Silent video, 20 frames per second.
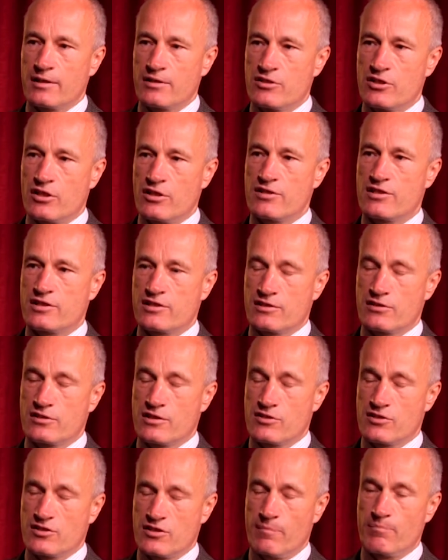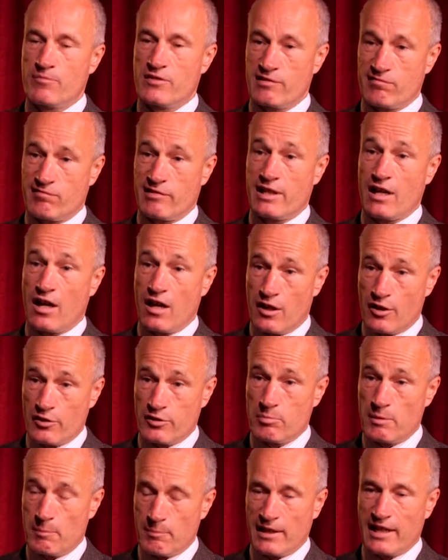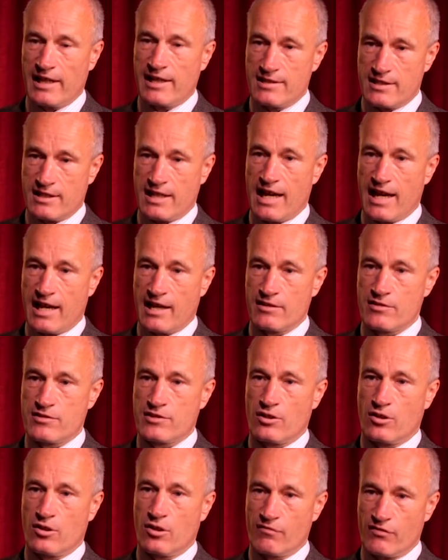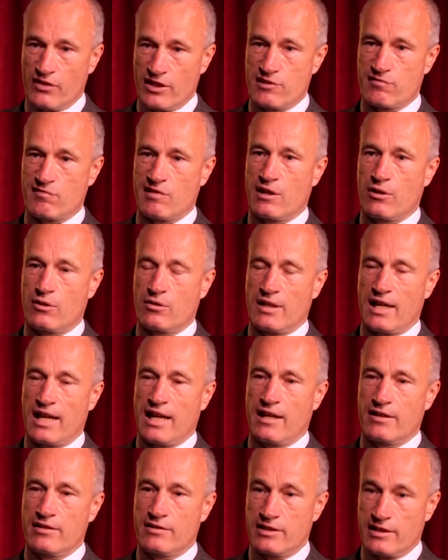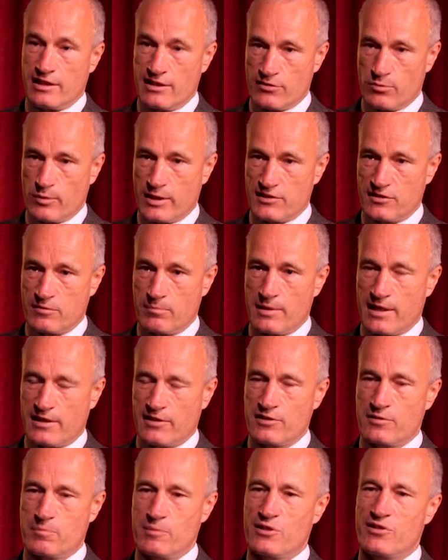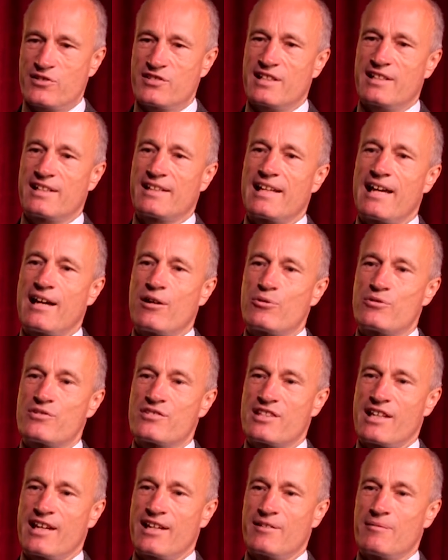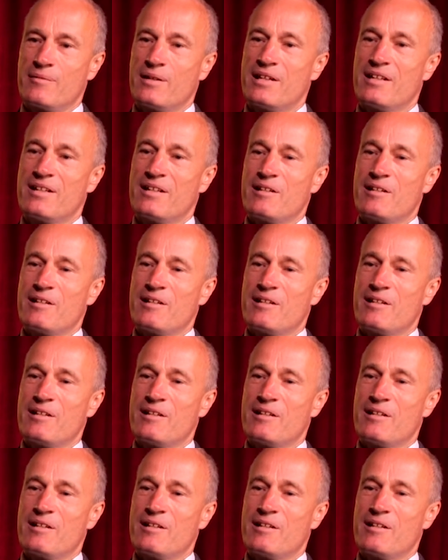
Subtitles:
does to some degree arguably play into the hands of Israel and its Western backers, because it allows then